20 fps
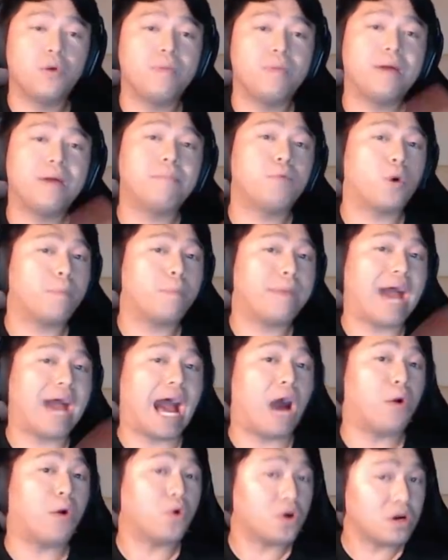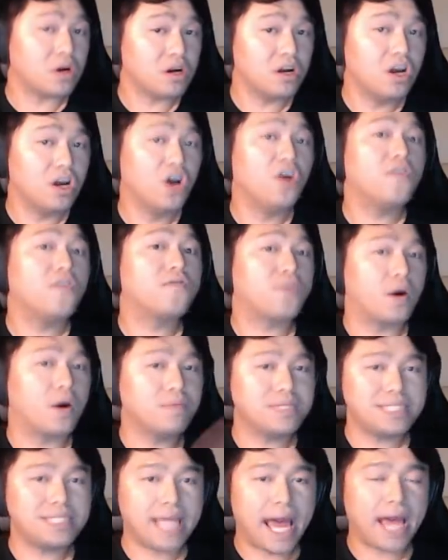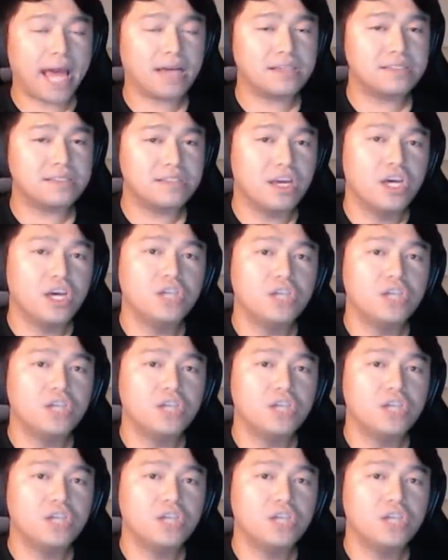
bit more power from stacks,